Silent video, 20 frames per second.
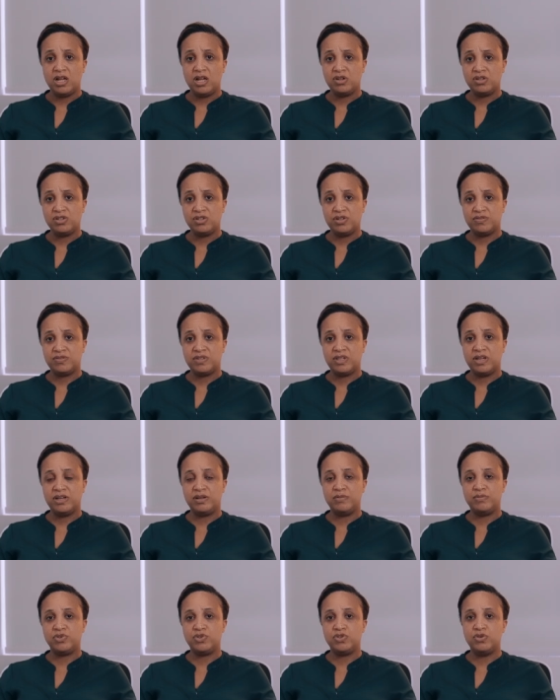A lot of
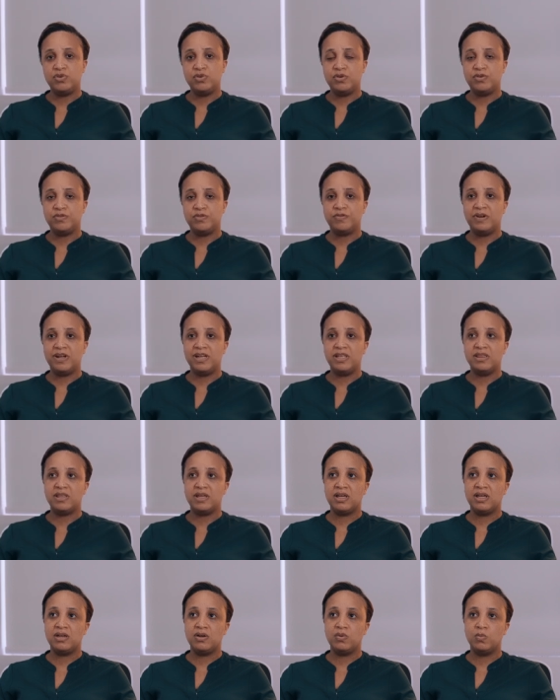times you will find
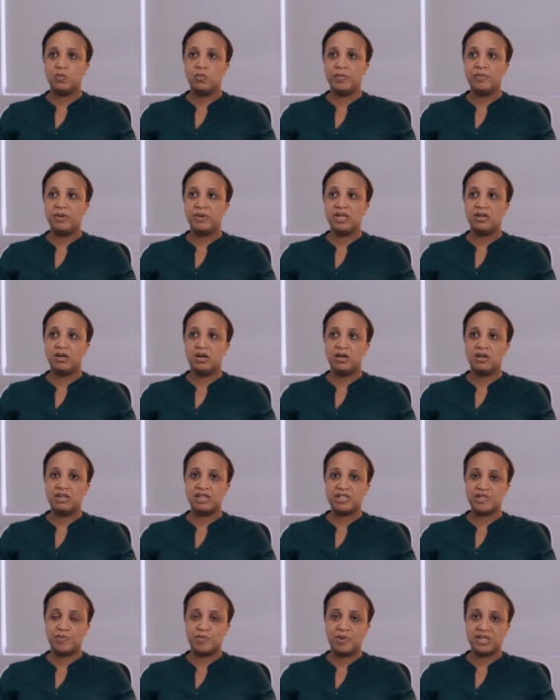that women are
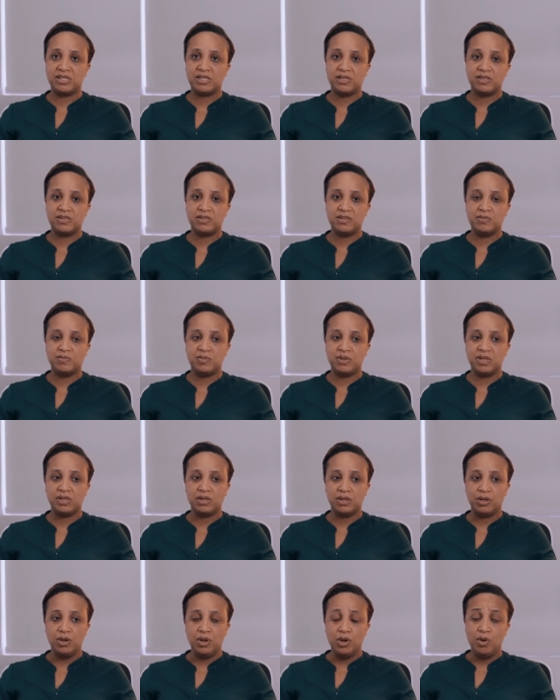expected to
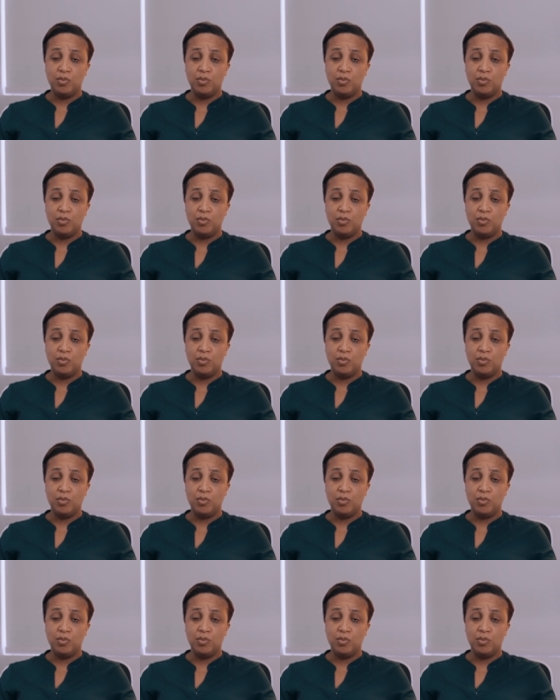be